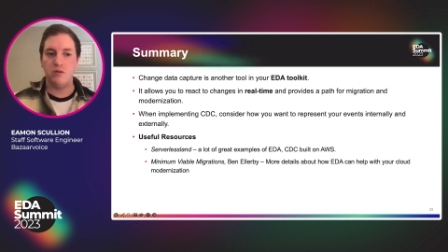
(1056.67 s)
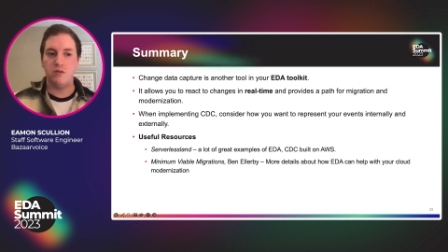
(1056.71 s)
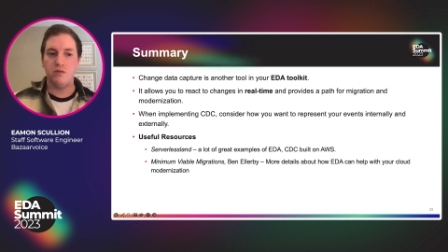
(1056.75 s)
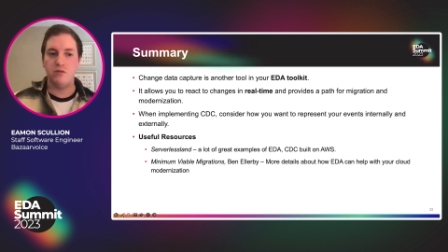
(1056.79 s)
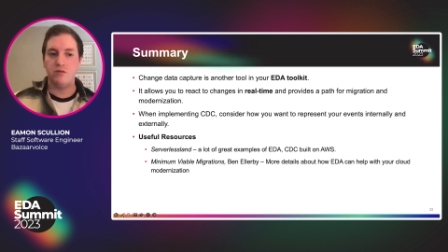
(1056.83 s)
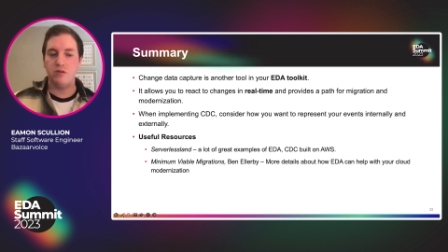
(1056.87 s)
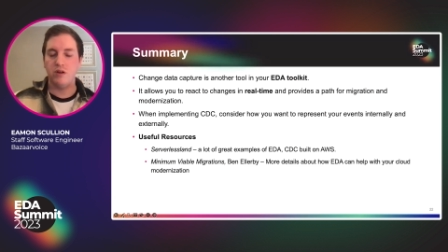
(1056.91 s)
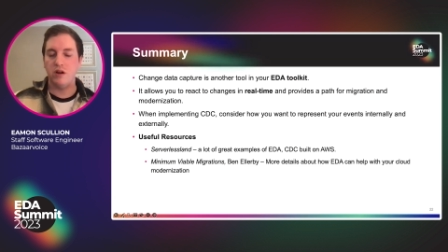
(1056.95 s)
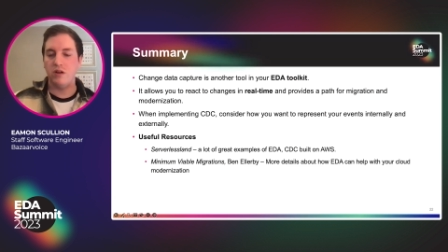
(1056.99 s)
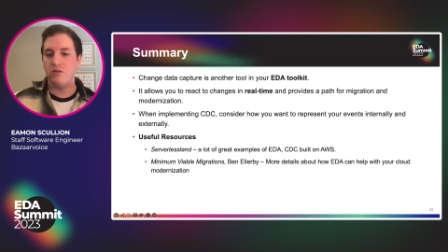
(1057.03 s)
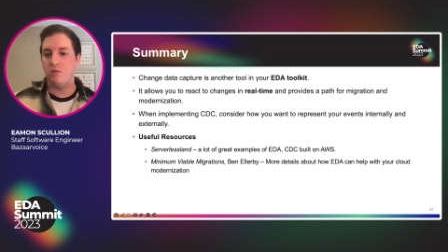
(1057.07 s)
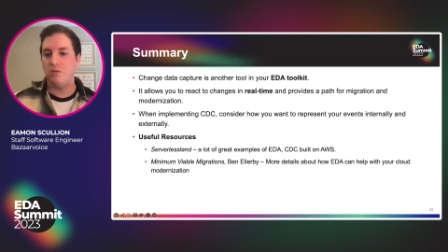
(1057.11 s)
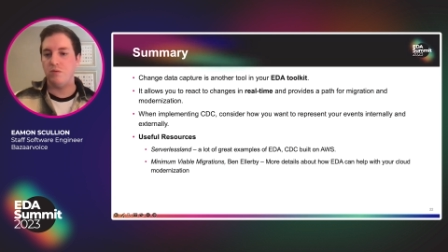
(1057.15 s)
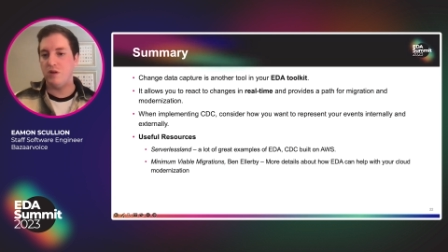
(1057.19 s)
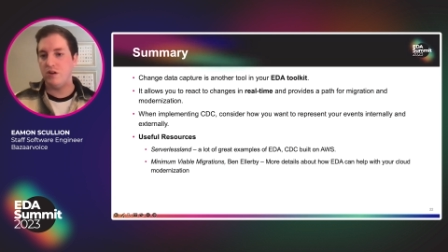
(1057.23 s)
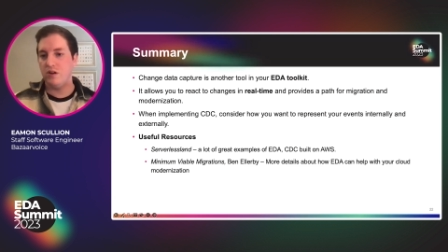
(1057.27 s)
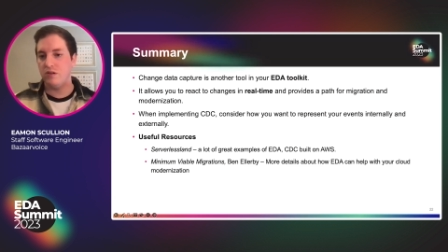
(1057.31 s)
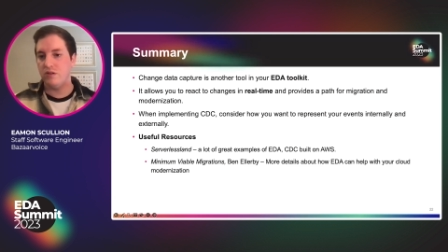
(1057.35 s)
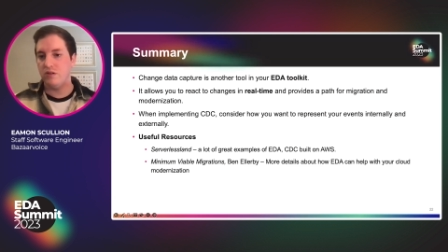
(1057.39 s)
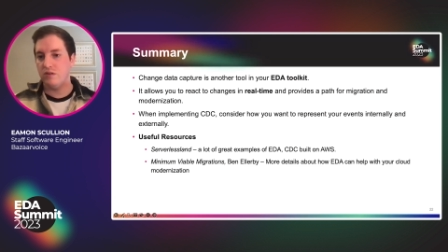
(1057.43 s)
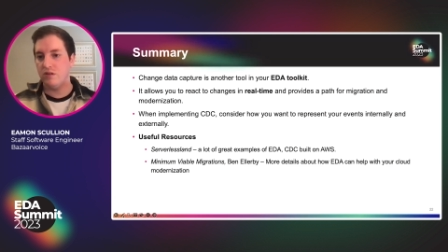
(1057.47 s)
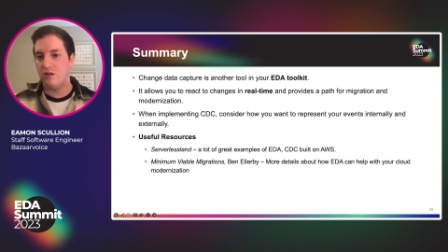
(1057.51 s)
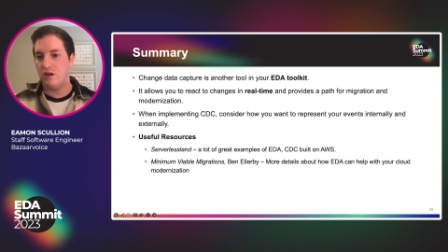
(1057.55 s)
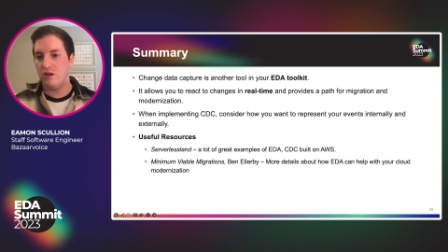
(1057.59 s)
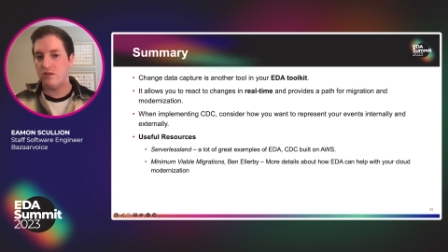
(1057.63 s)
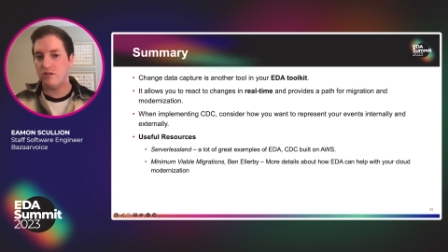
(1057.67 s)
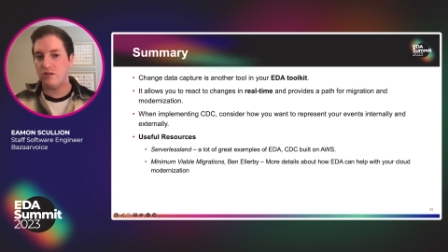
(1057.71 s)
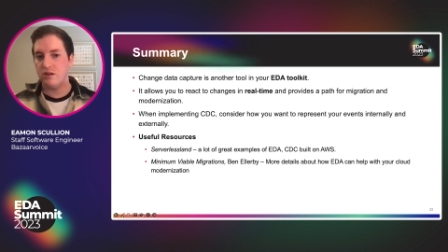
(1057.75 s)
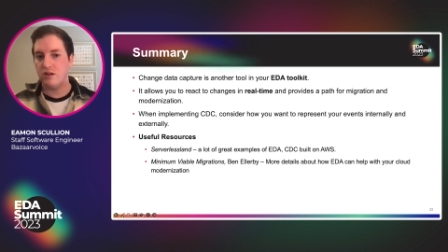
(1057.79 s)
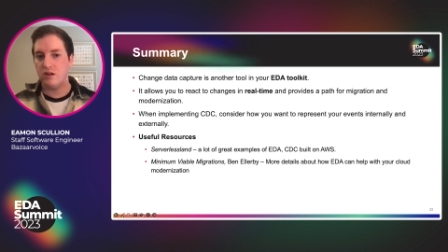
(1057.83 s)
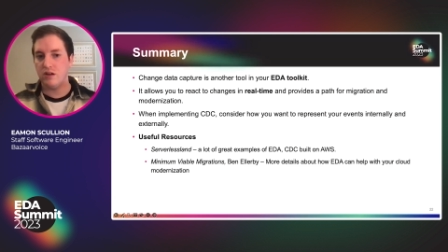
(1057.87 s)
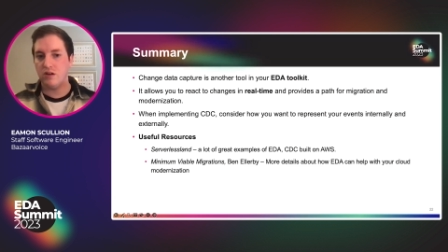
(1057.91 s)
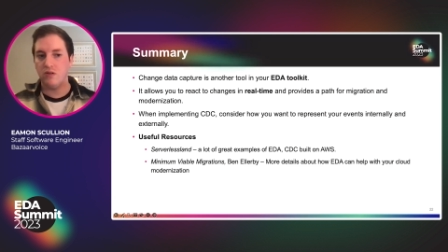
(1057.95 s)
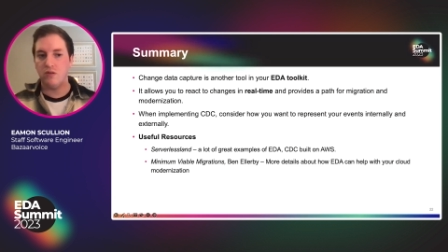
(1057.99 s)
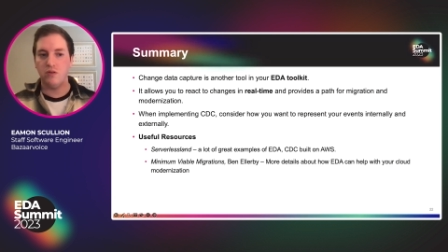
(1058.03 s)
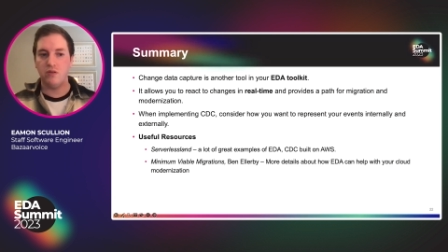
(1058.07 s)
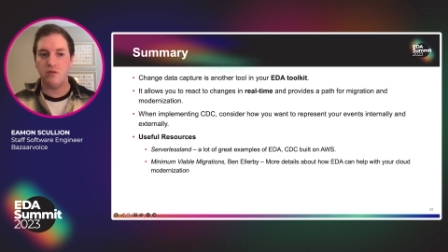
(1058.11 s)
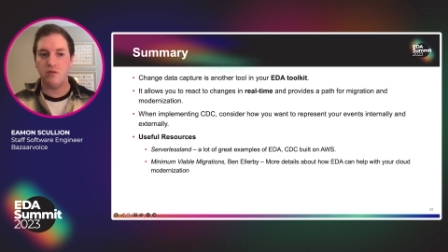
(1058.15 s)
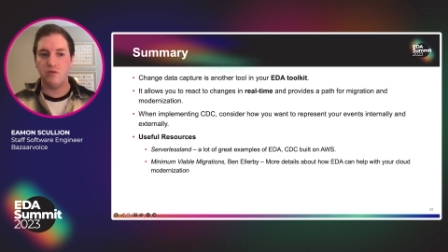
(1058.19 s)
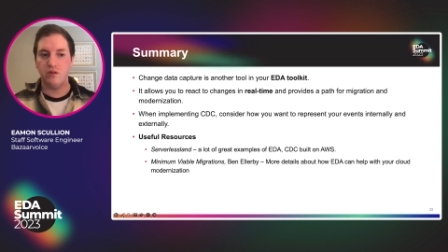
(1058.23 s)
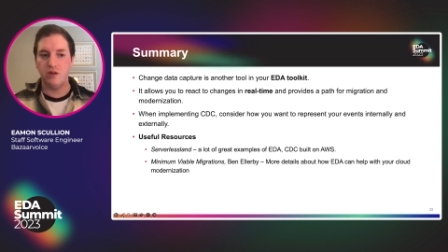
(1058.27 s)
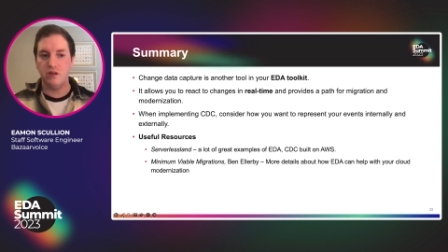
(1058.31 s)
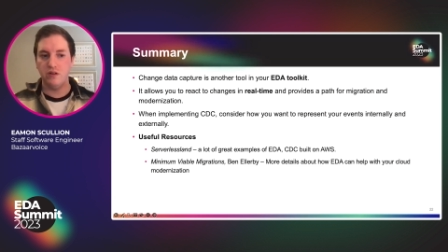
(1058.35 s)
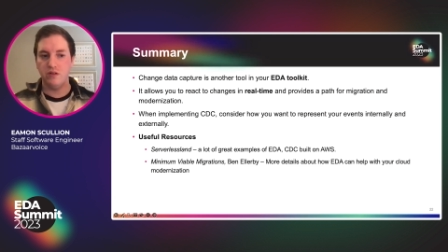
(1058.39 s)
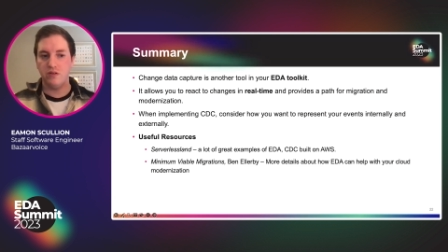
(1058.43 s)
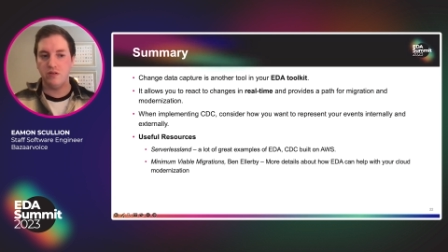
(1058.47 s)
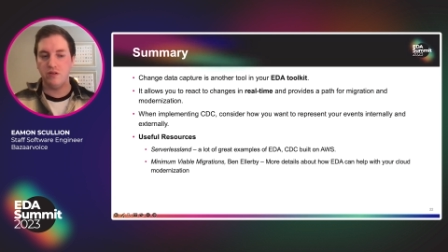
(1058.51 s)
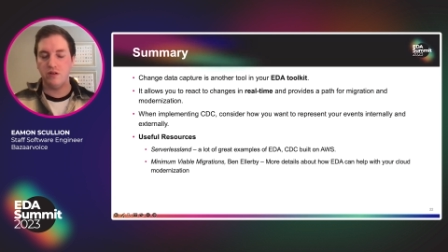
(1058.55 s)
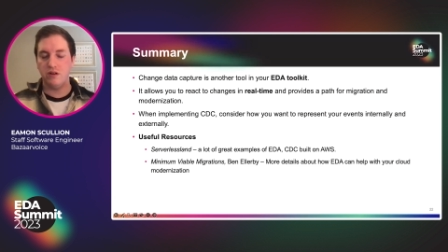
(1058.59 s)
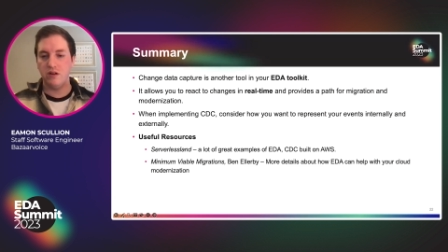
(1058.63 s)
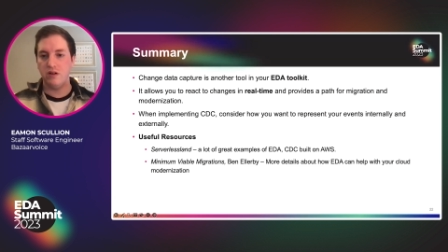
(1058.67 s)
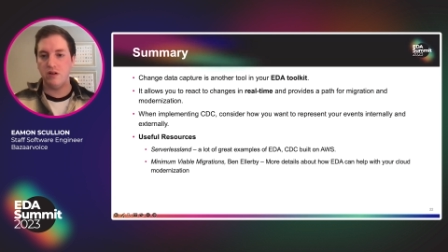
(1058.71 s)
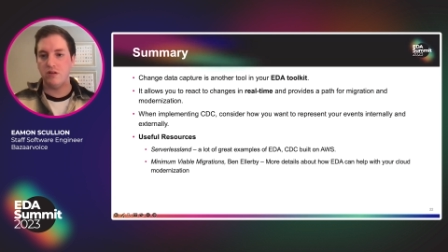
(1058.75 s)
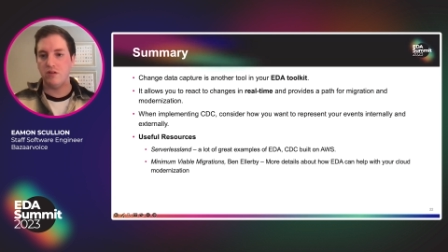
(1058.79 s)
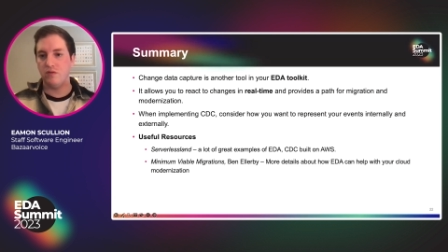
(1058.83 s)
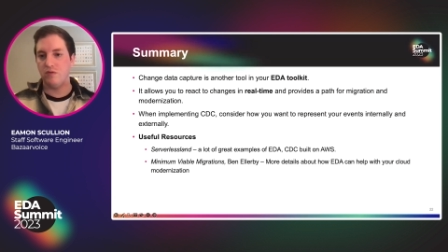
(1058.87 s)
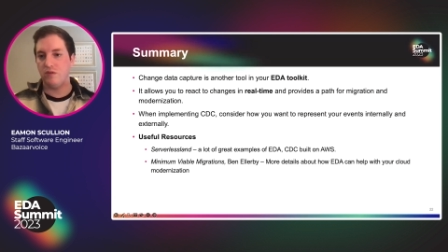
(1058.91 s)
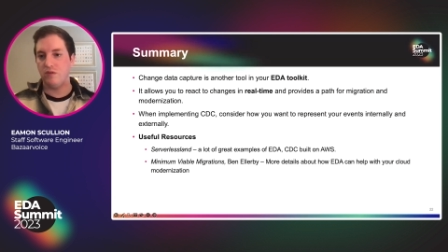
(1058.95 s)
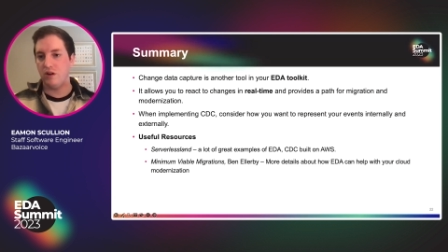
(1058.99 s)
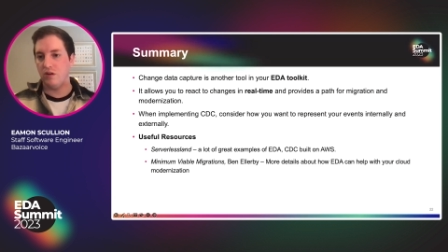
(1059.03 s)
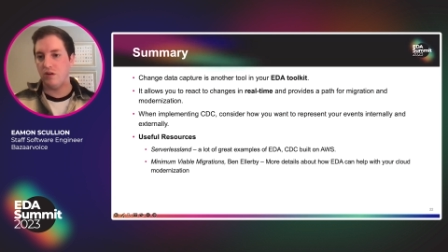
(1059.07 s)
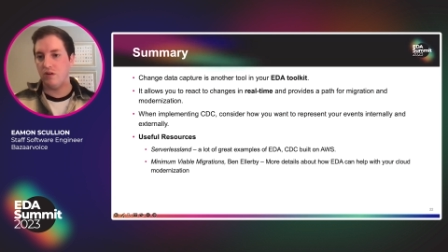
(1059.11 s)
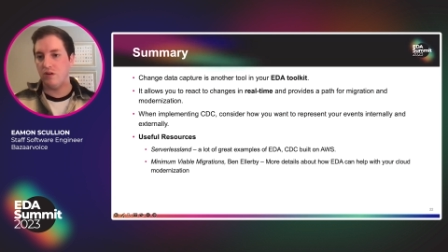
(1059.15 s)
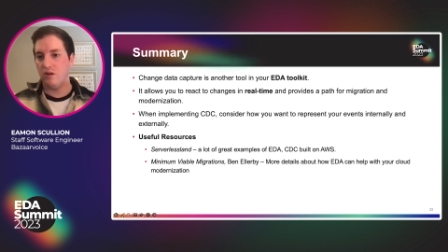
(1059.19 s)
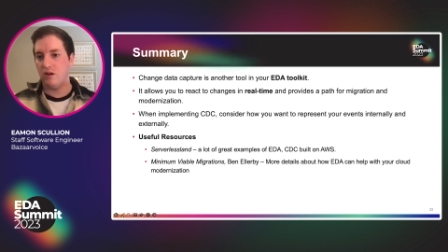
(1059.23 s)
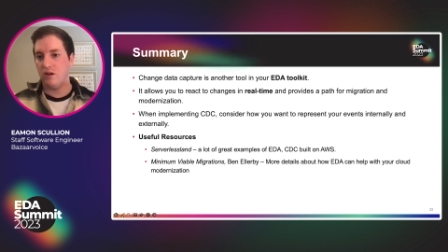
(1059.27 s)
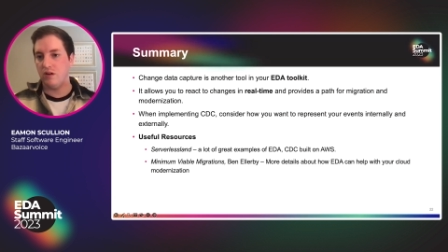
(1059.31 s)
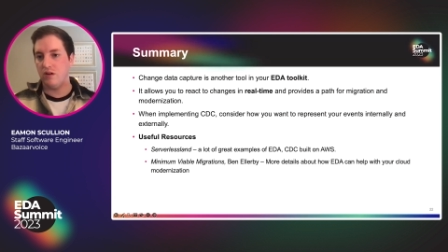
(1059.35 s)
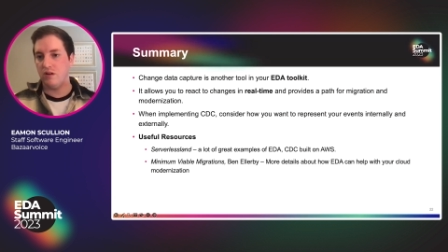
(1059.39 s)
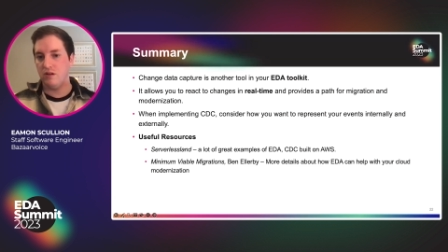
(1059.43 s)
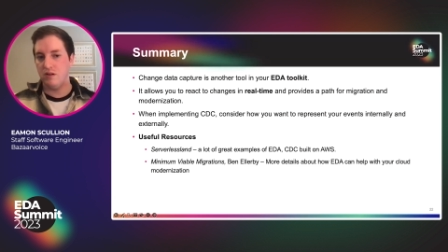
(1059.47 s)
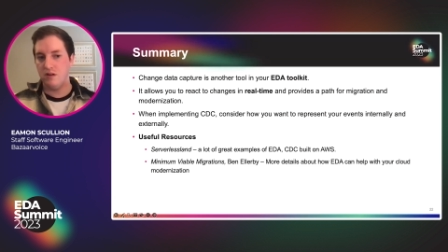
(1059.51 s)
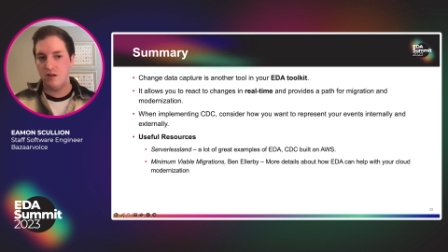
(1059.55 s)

of transformation logic or filtering to figure out